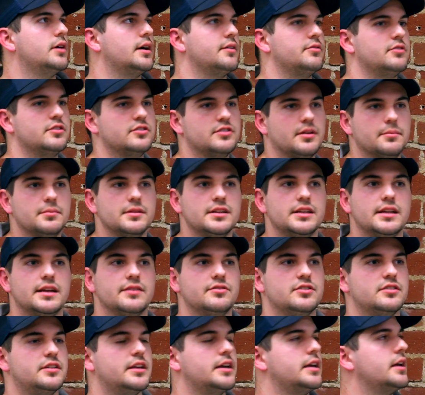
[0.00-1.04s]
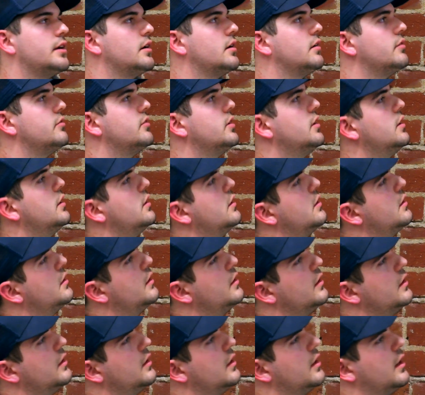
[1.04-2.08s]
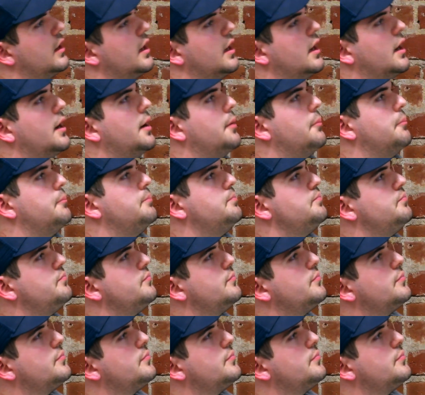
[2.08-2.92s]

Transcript: You have to something you have to take care of.